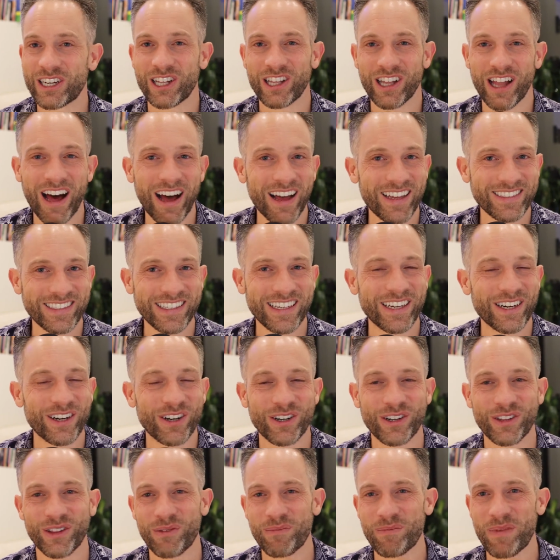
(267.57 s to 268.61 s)
closet
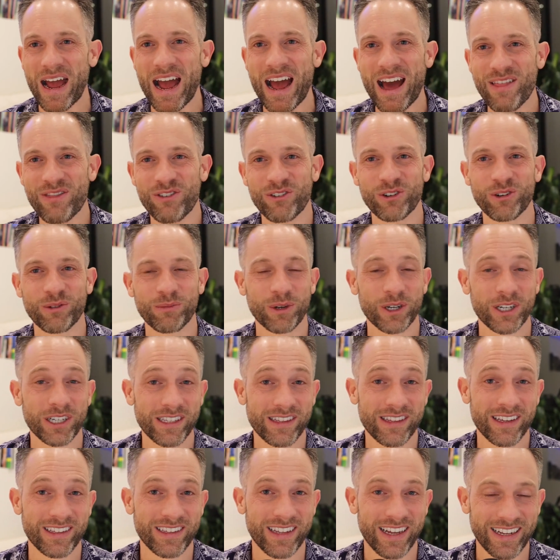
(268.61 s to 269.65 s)
or the bathroom or
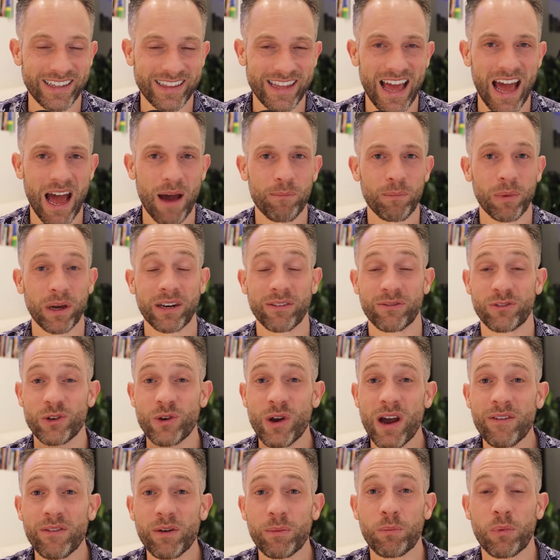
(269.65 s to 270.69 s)
anything like that. But if
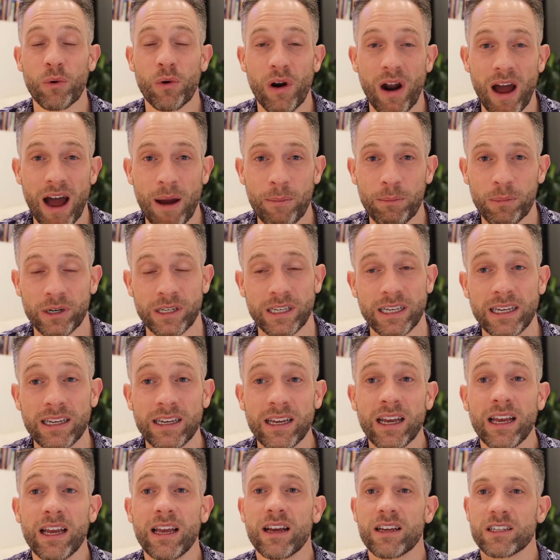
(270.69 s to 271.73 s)
you have a
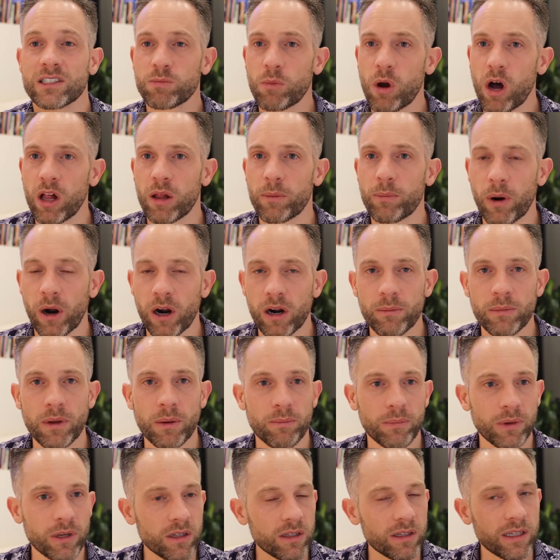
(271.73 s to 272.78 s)
property, small
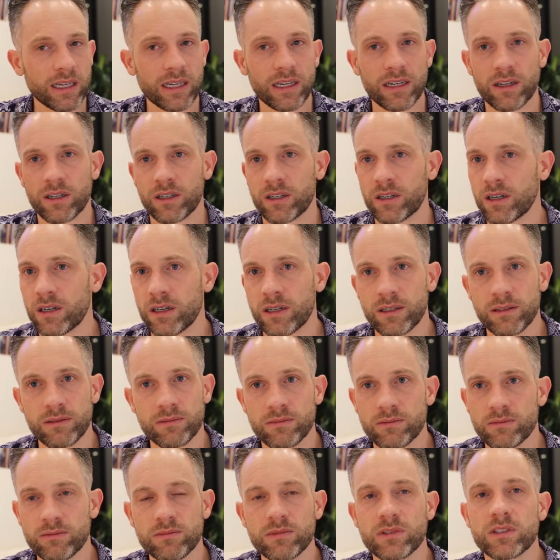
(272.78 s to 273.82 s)
apartment building, or uh,
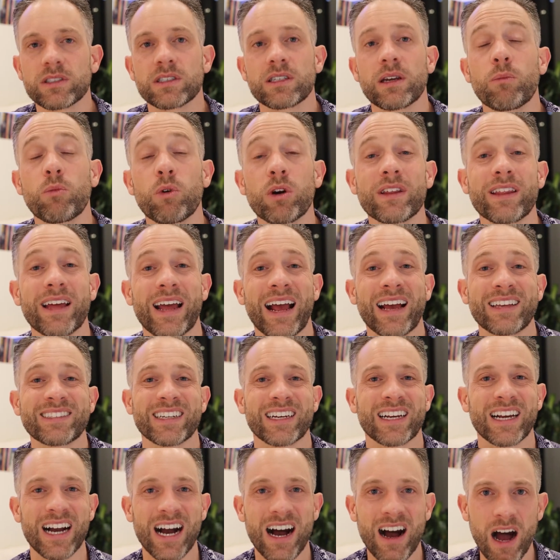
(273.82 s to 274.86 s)
somewhere that has a
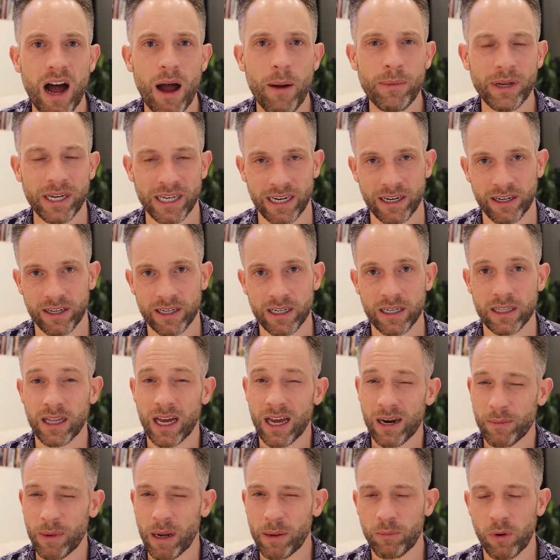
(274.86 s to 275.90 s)
common area, a
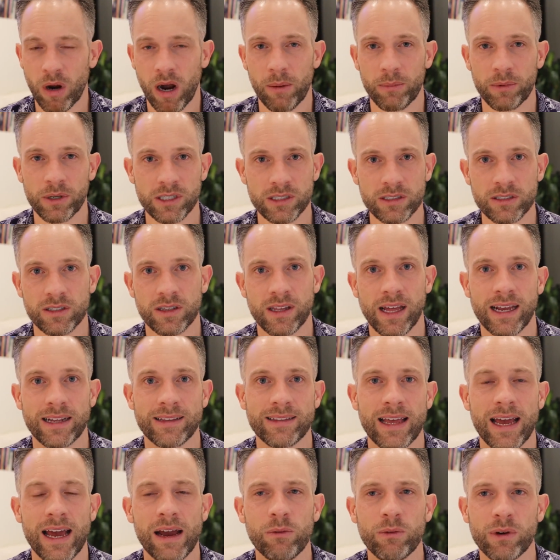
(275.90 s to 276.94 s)
lot of my properties are
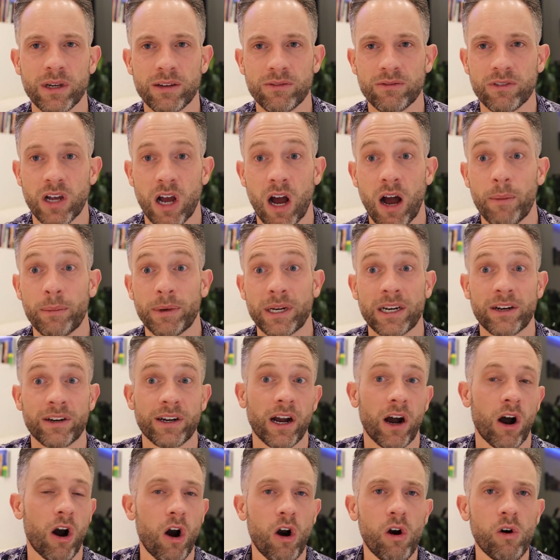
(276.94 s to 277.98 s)
like that. We have common
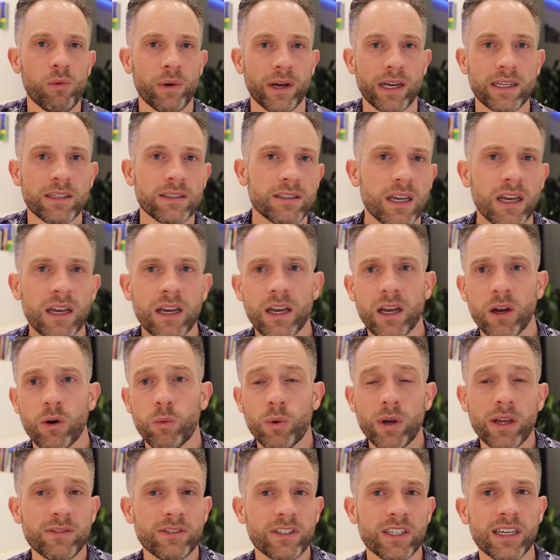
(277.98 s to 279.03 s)
area hallways.
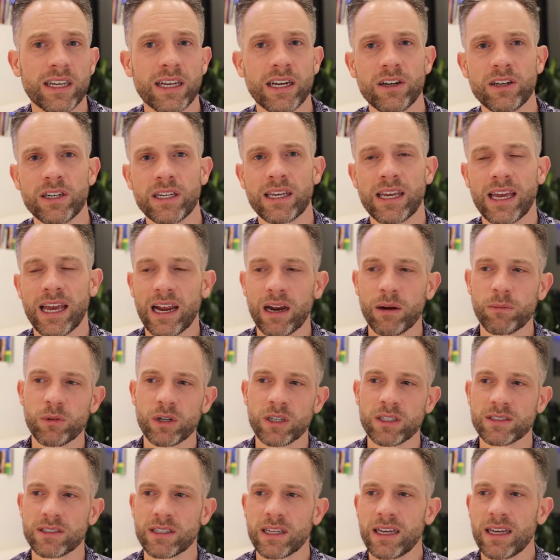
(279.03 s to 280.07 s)
We have security
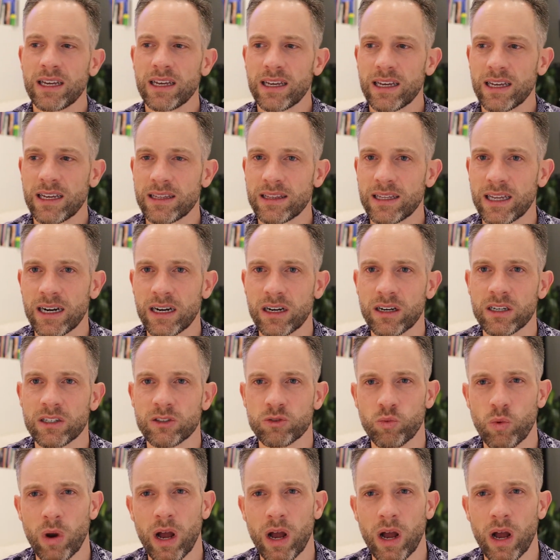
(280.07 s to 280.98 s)
cameras in there as